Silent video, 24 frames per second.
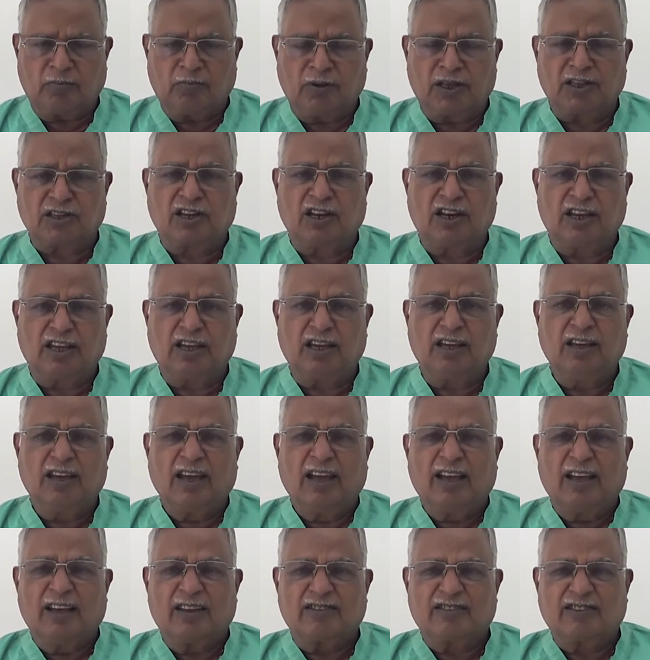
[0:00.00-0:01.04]
monthly
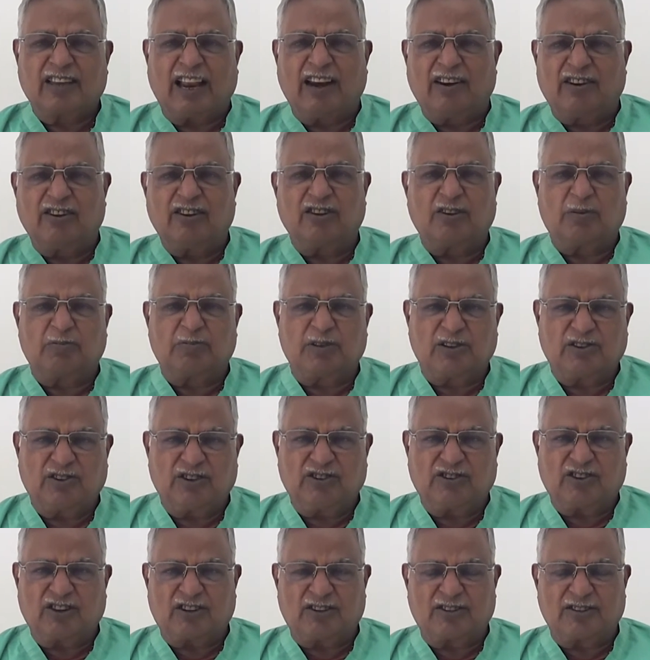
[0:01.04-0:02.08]
salaries of the
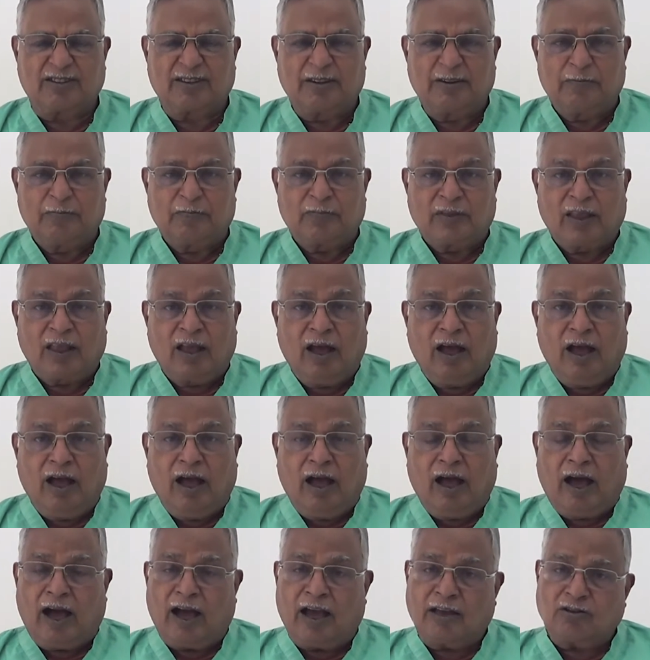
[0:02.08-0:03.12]
teachers,
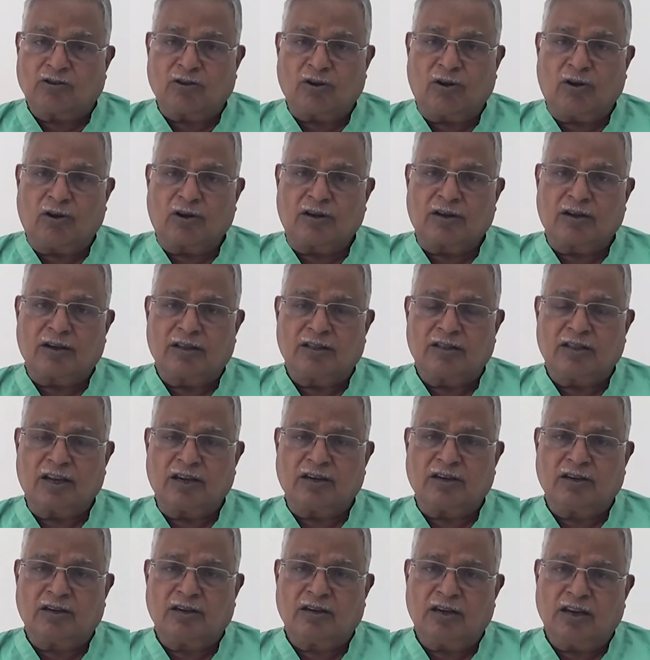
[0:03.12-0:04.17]
I thought
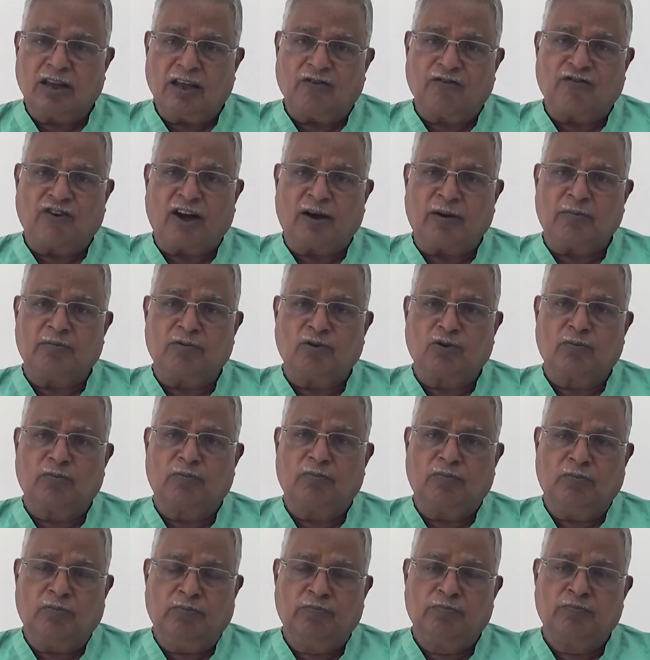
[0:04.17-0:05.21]
that if I am
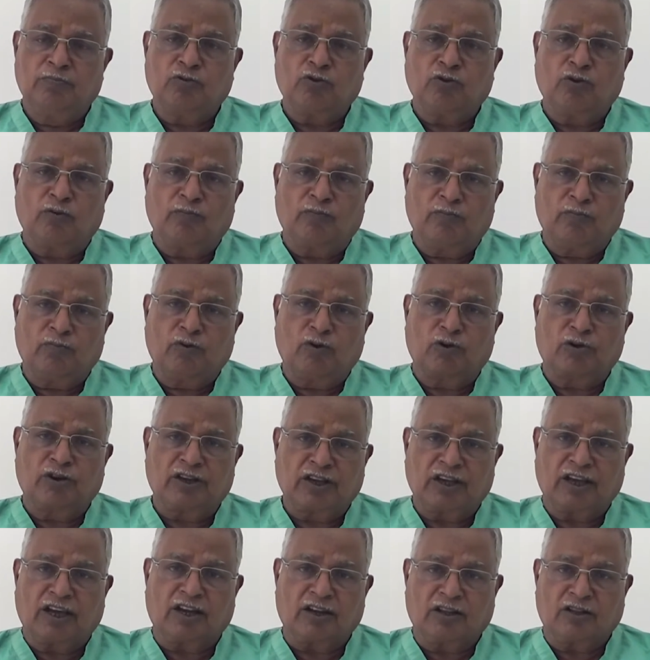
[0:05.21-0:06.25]
no more
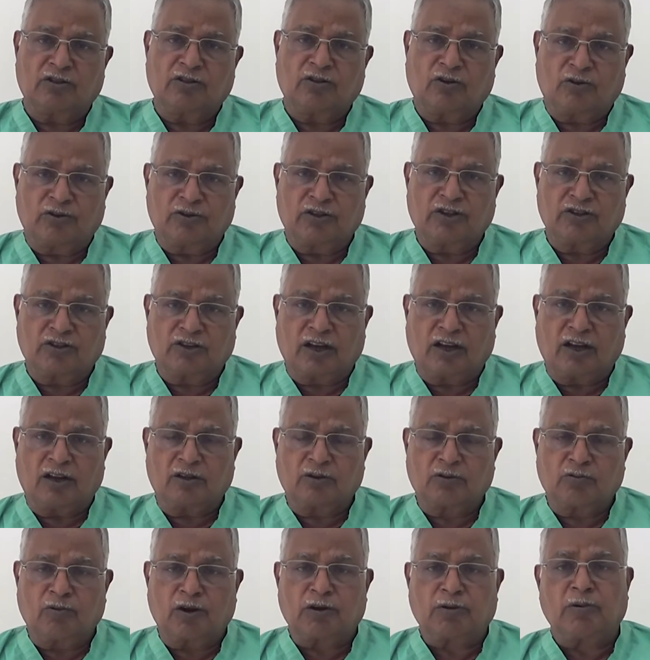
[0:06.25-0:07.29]
here on this
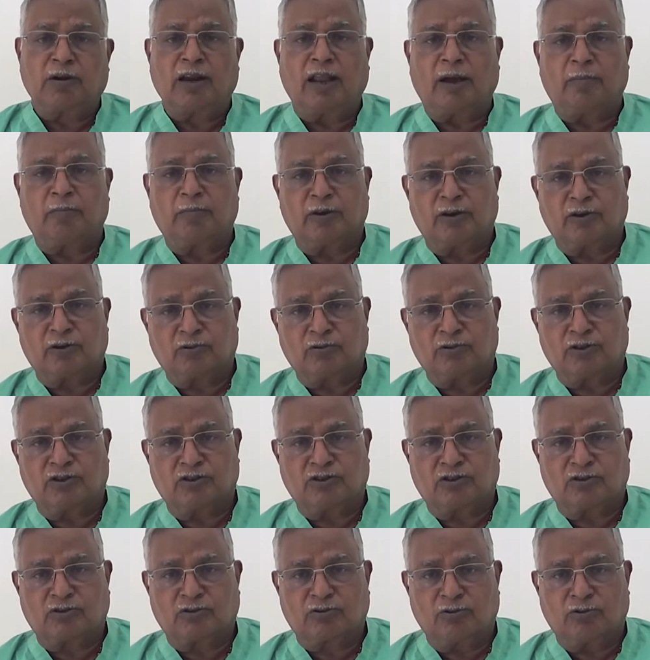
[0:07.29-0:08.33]
earth, what will happen to
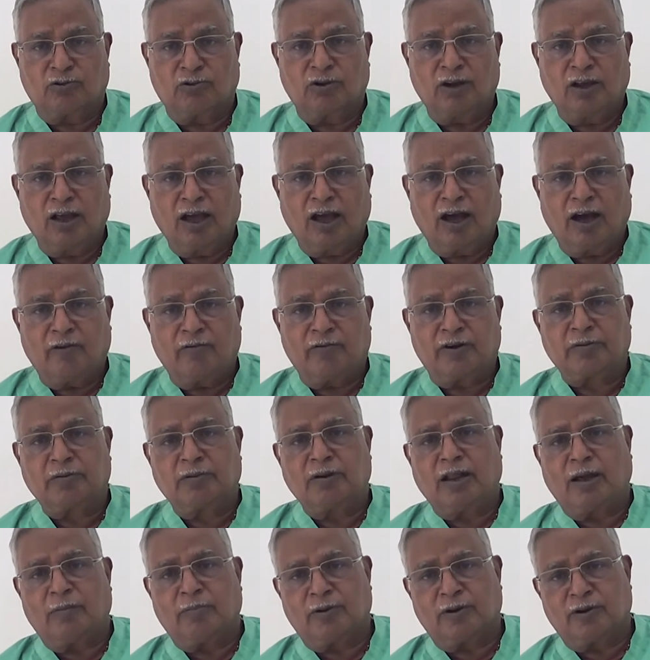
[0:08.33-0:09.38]
this school? What
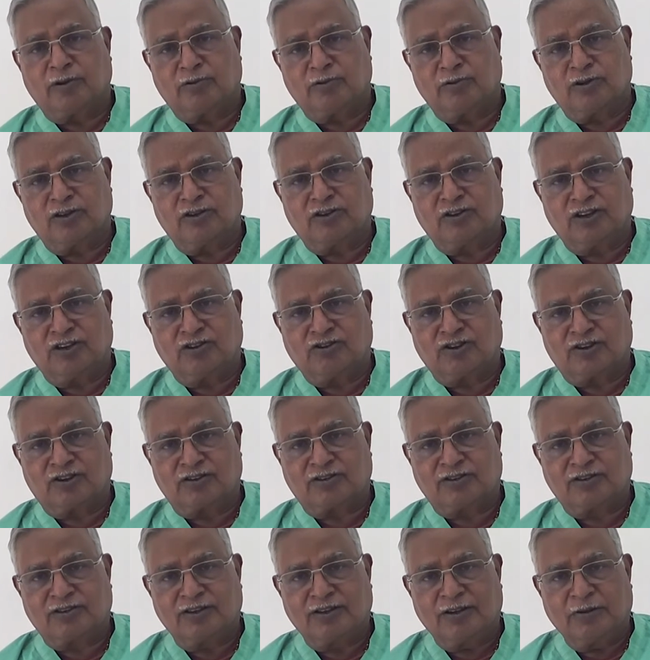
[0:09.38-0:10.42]
will happen to these
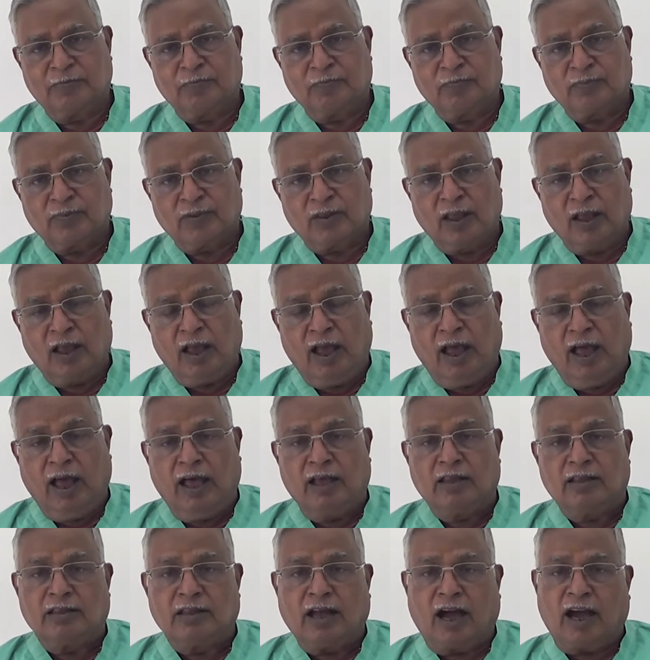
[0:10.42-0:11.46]
teachers?
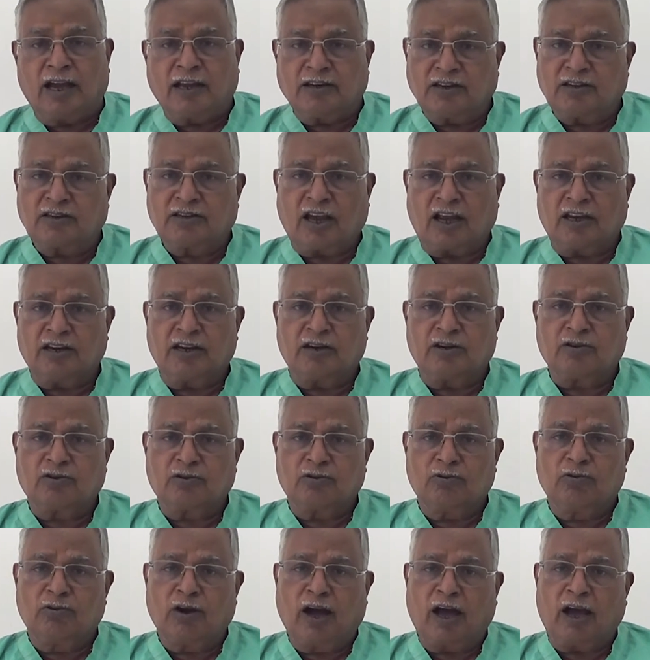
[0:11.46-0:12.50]
I decided
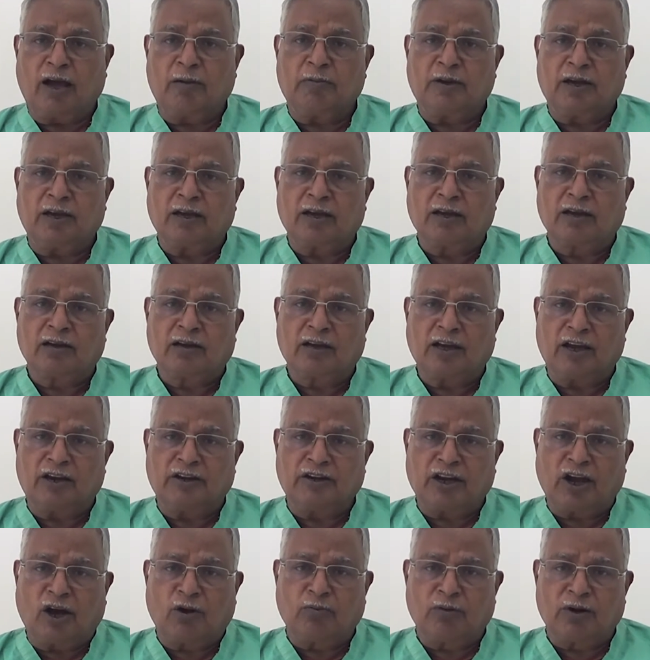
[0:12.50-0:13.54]
to have an
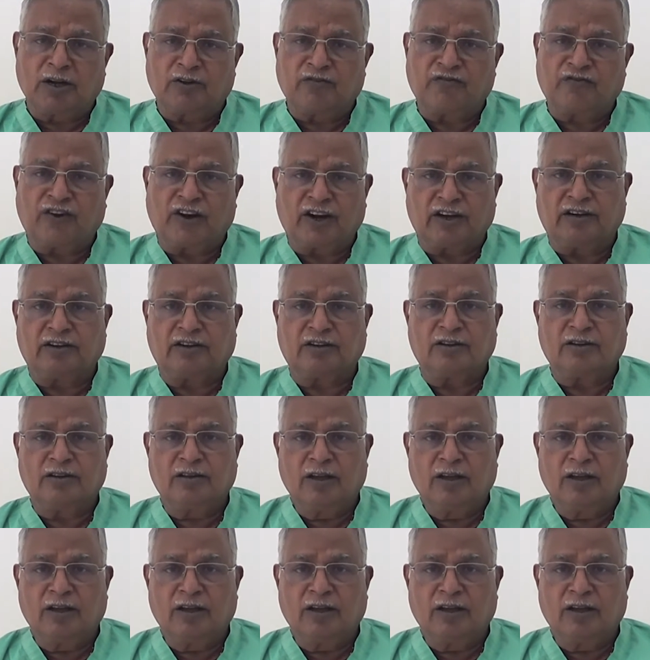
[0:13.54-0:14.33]
endowment fund